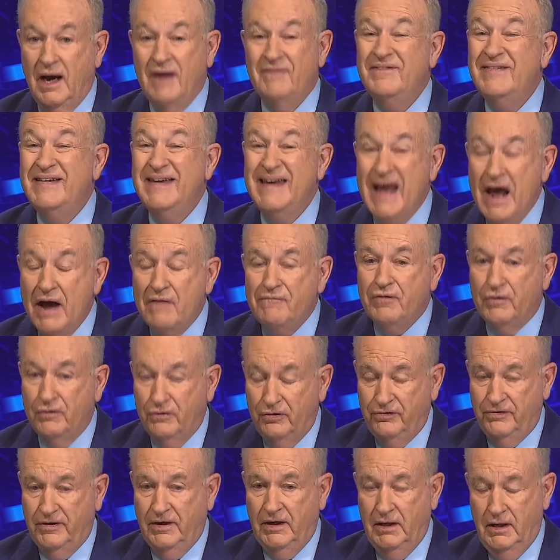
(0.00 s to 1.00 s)
I've
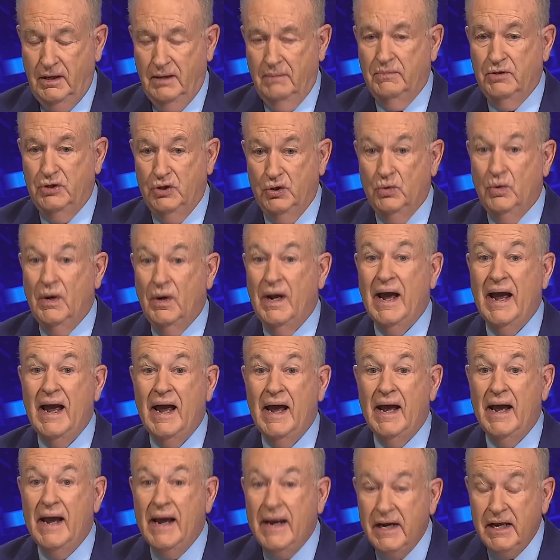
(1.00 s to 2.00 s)
never seen him do
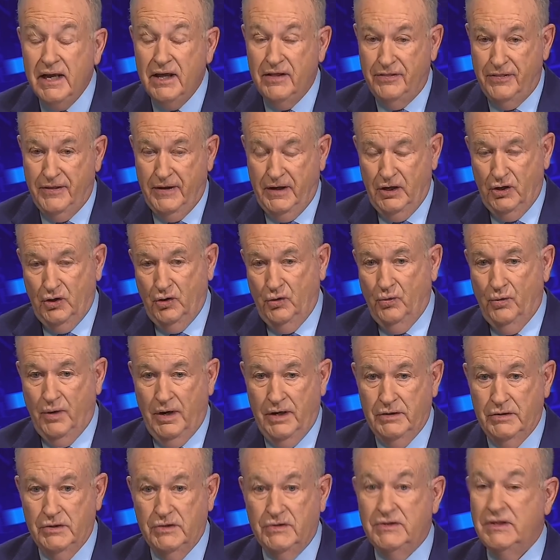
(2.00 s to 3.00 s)
anything
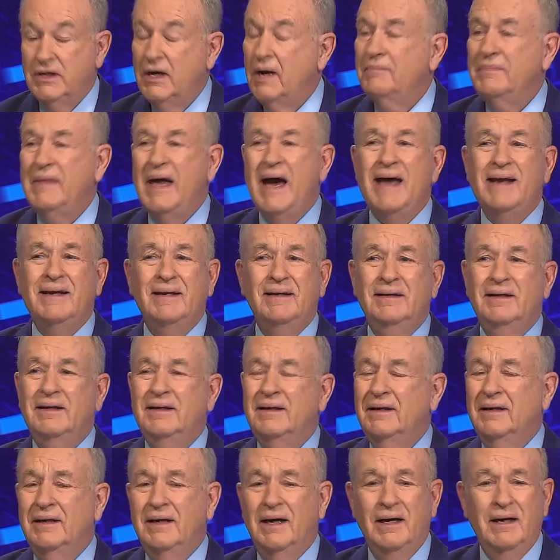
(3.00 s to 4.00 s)
courageous, and I'm not
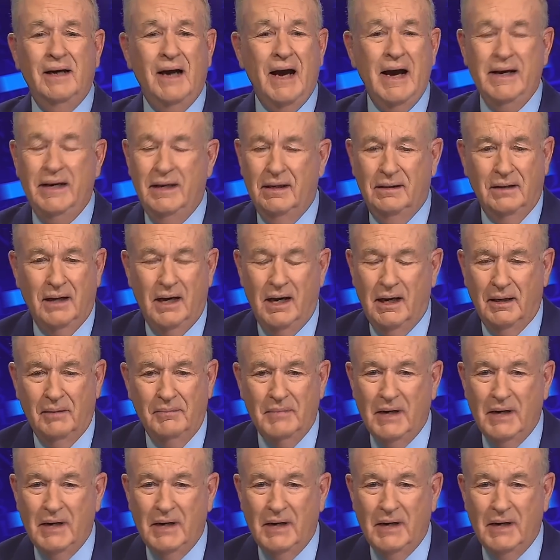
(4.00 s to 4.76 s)
an ideologue.